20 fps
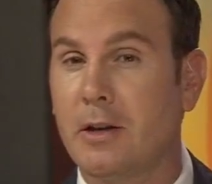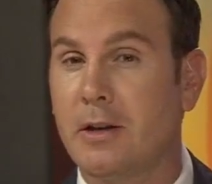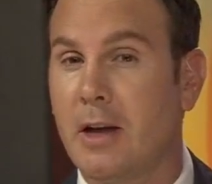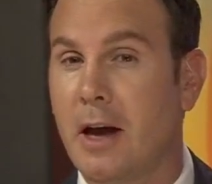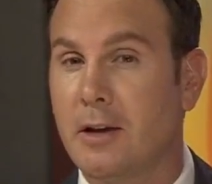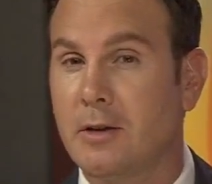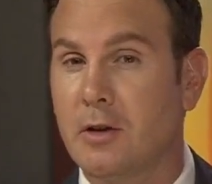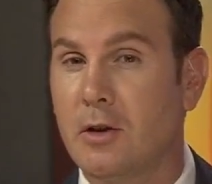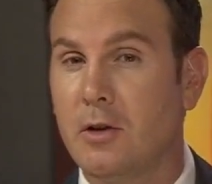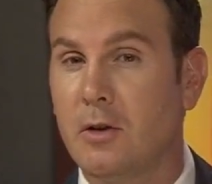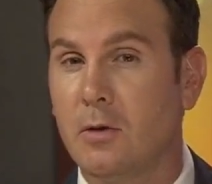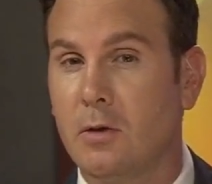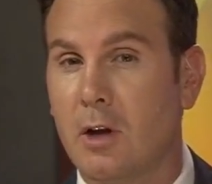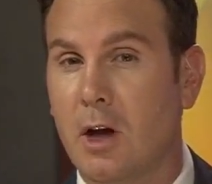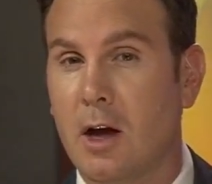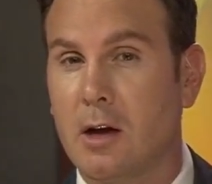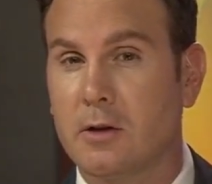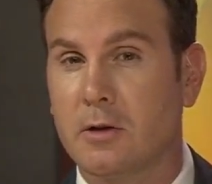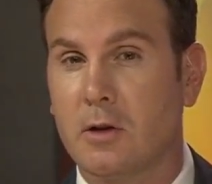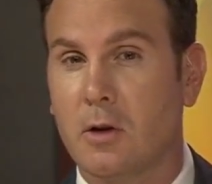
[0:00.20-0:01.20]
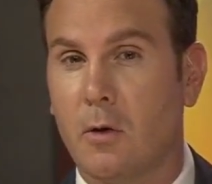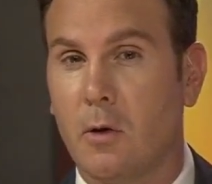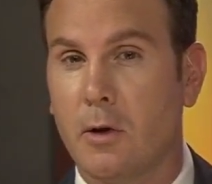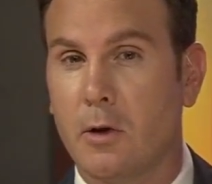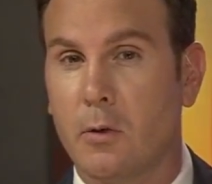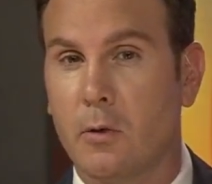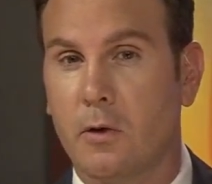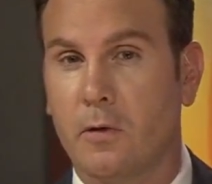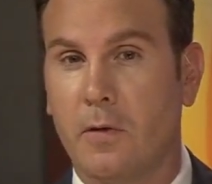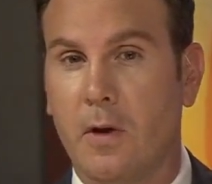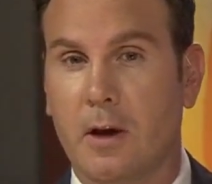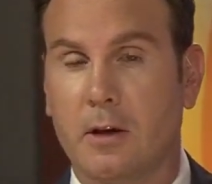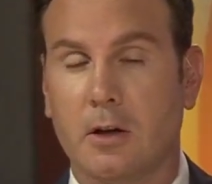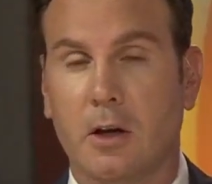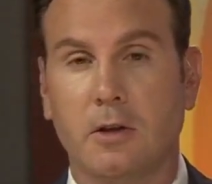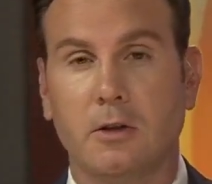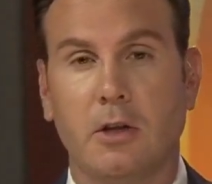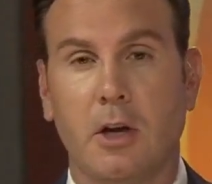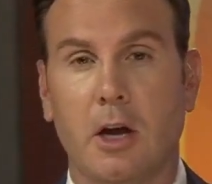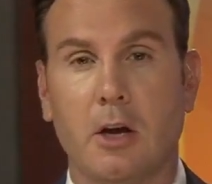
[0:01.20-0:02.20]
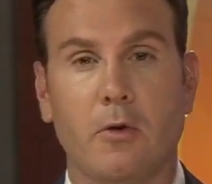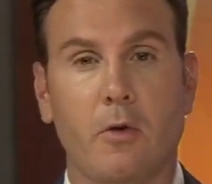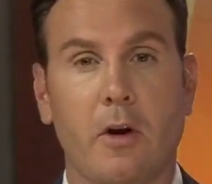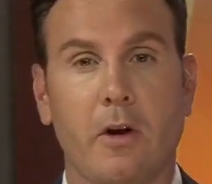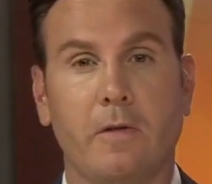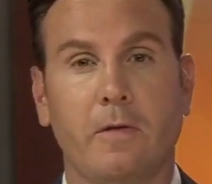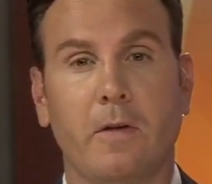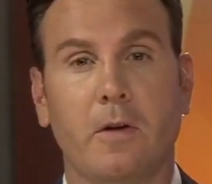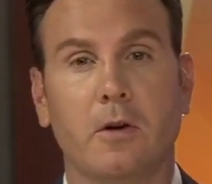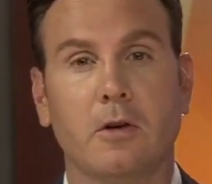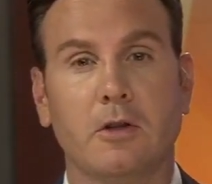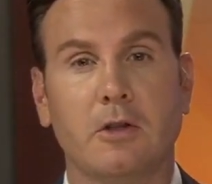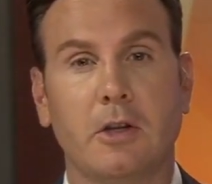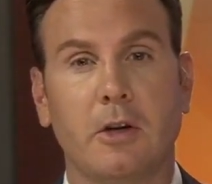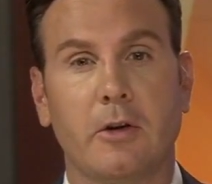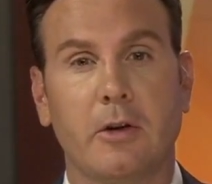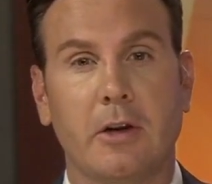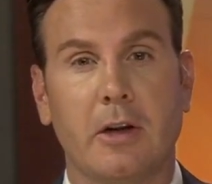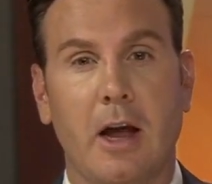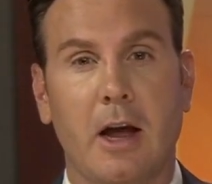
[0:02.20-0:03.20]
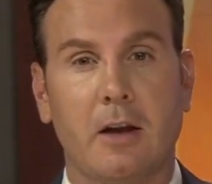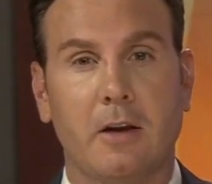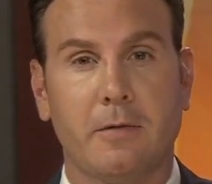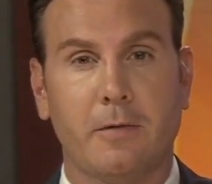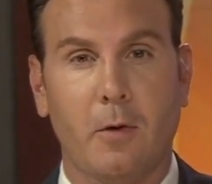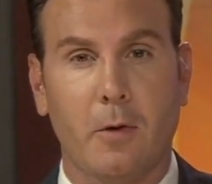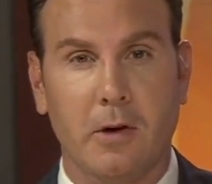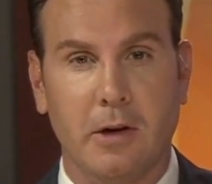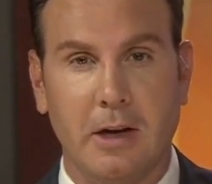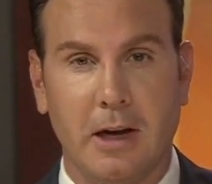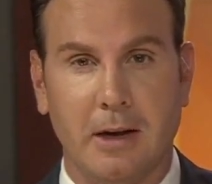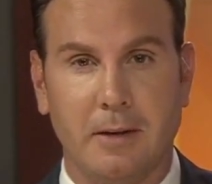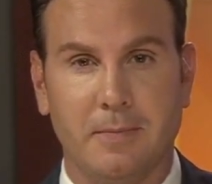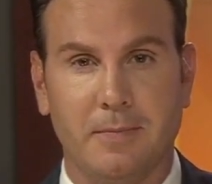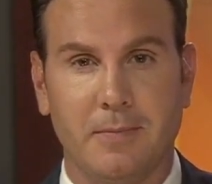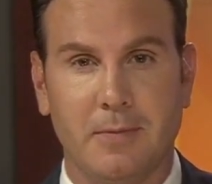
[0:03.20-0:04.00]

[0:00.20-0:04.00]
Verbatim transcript: a dozen new laws going into effect on January 1st here in California.